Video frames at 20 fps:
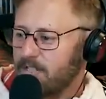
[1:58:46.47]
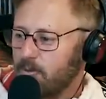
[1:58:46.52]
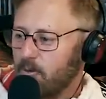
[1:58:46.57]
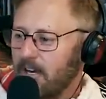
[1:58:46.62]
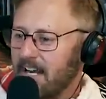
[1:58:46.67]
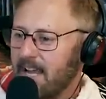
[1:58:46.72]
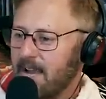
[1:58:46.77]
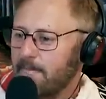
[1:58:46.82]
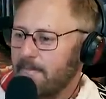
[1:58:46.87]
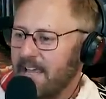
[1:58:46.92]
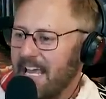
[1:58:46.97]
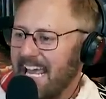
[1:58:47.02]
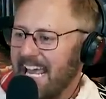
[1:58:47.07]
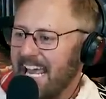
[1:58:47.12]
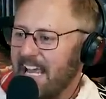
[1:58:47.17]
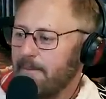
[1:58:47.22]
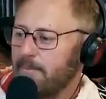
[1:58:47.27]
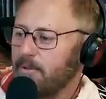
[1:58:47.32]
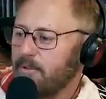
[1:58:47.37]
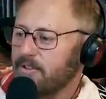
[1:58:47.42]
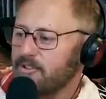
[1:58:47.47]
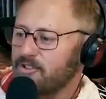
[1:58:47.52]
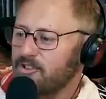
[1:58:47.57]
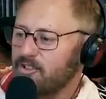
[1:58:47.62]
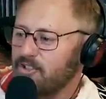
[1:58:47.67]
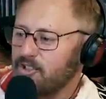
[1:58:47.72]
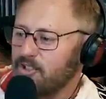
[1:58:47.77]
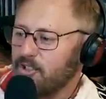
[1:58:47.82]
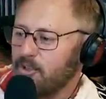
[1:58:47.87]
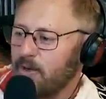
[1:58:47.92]
what I'm able
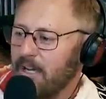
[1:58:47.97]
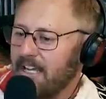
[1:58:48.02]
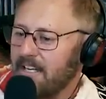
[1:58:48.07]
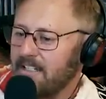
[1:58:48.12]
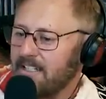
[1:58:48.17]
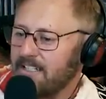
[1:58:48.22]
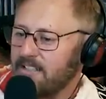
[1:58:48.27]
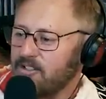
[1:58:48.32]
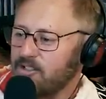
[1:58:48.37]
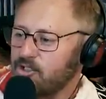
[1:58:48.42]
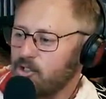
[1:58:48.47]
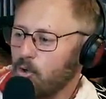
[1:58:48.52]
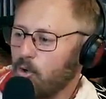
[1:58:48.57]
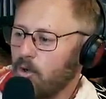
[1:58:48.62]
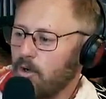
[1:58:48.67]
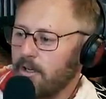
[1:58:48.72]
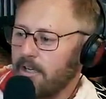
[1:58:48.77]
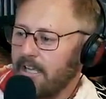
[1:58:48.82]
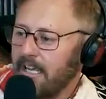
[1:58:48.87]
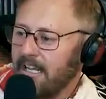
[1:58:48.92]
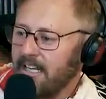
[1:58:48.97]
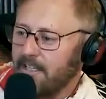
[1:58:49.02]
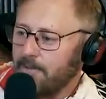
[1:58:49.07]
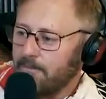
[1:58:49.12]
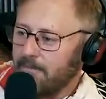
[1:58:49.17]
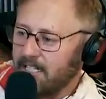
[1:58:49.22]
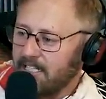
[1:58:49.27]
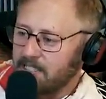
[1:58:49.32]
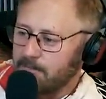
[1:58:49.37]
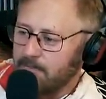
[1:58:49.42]
to do and enjoy, and
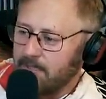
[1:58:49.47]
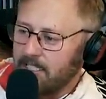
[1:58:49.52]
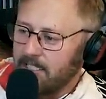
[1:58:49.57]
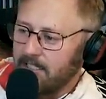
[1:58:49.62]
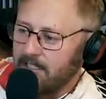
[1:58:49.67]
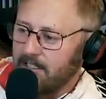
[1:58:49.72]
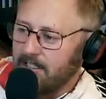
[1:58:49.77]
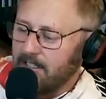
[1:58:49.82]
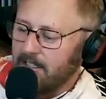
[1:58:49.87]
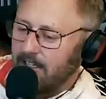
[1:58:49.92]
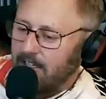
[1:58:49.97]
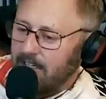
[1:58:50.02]
it makes me.